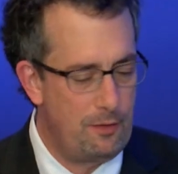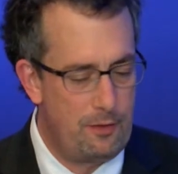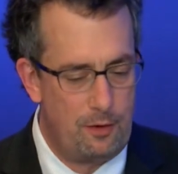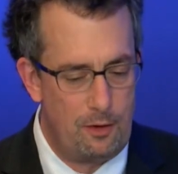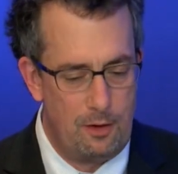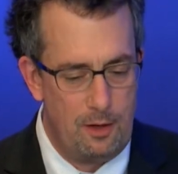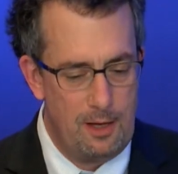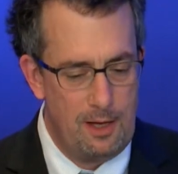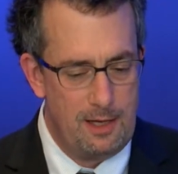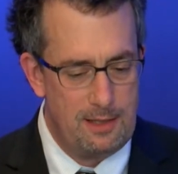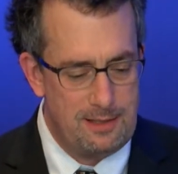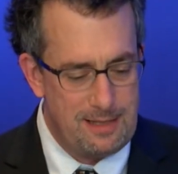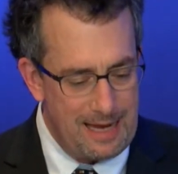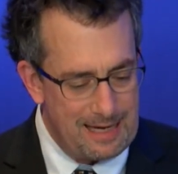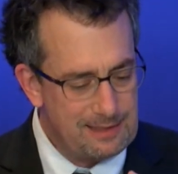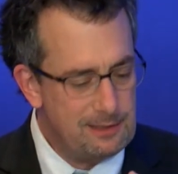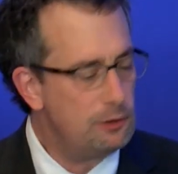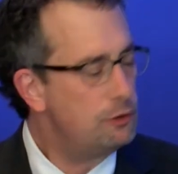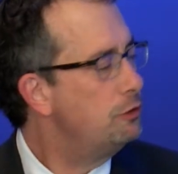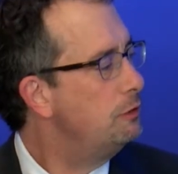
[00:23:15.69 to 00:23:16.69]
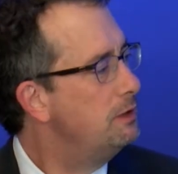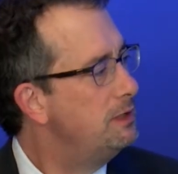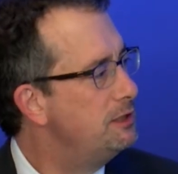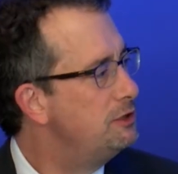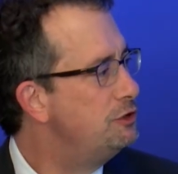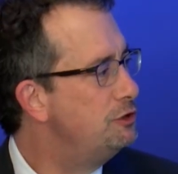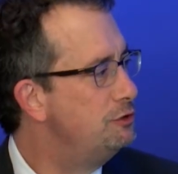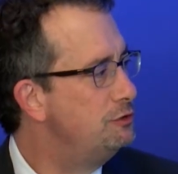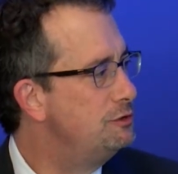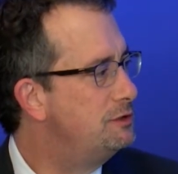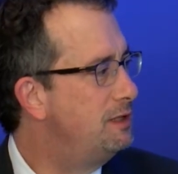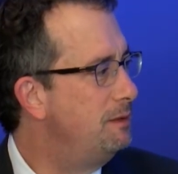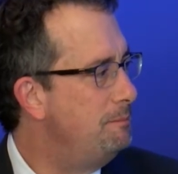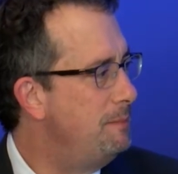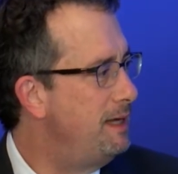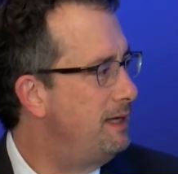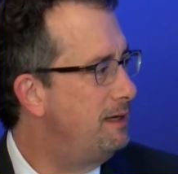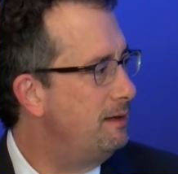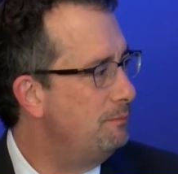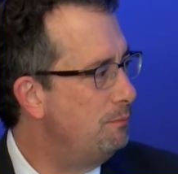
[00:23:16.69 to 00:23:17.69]
there technical issues that
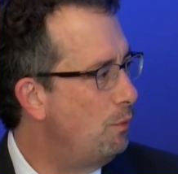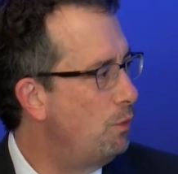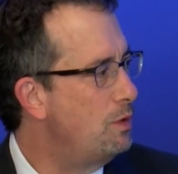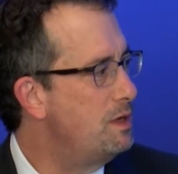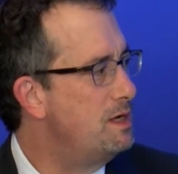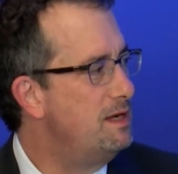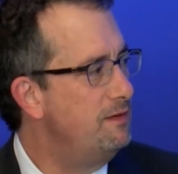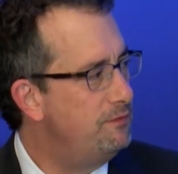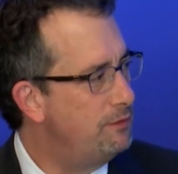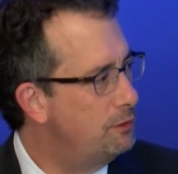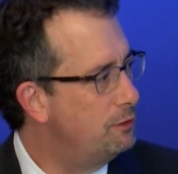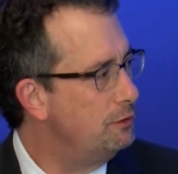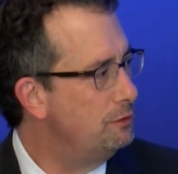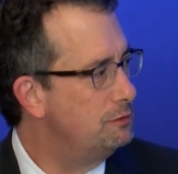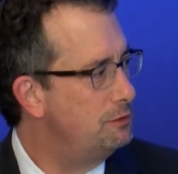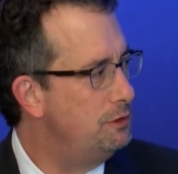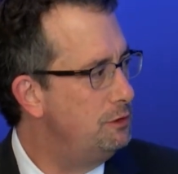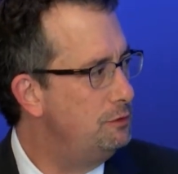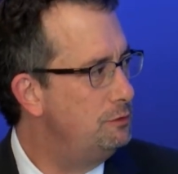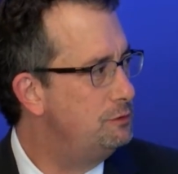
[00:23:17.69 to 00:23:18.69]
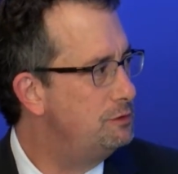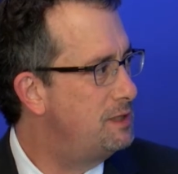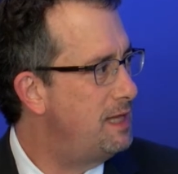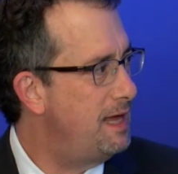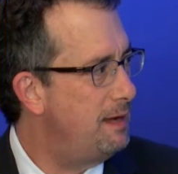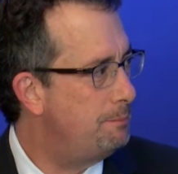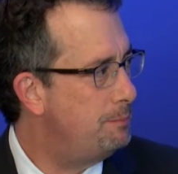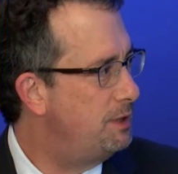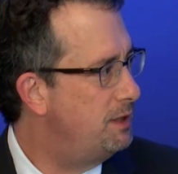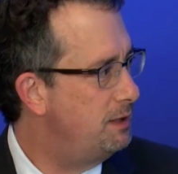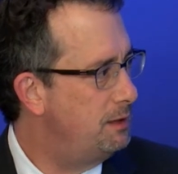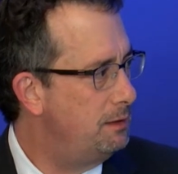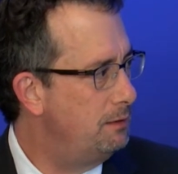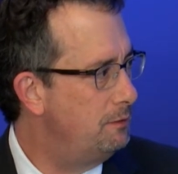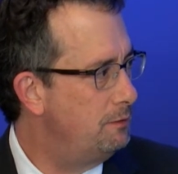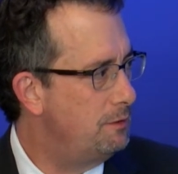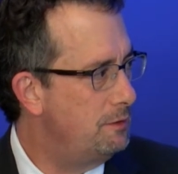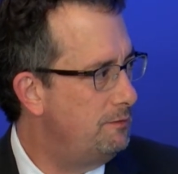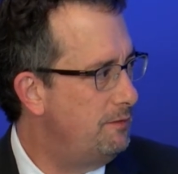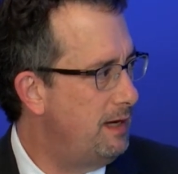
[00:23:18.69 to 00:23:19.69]
make it more difficult to use that
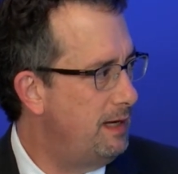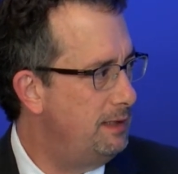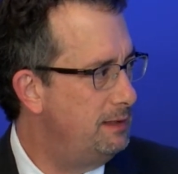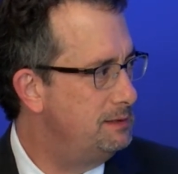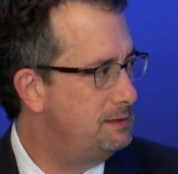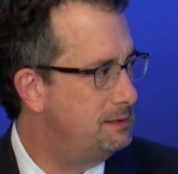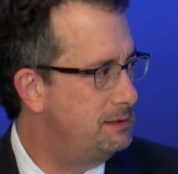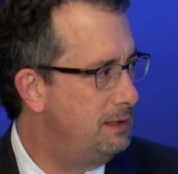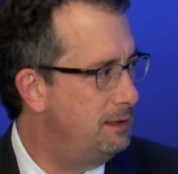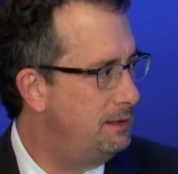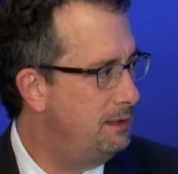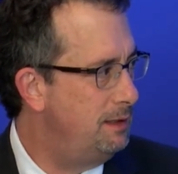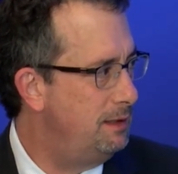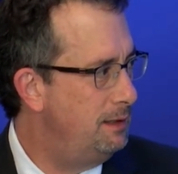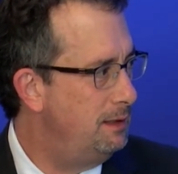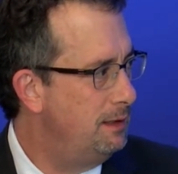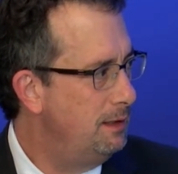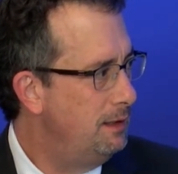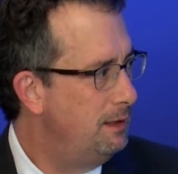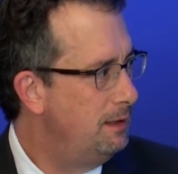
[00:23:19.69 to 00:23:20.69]
particular device than the